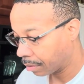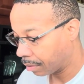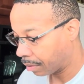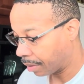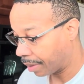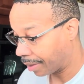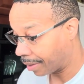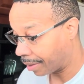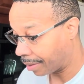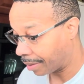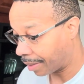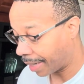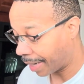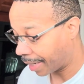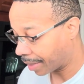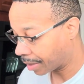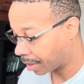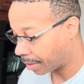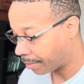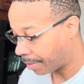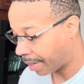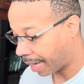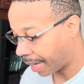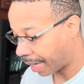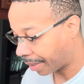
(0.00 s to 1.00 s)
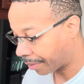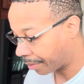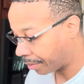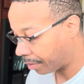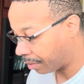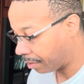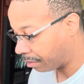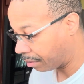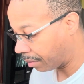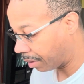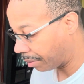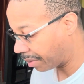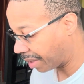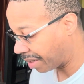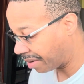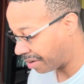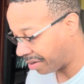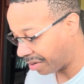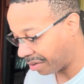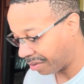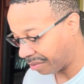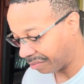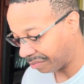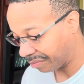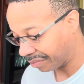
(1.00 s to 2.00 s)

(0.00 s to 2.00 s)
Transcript: and a nasty bathroom. I'm like, nope.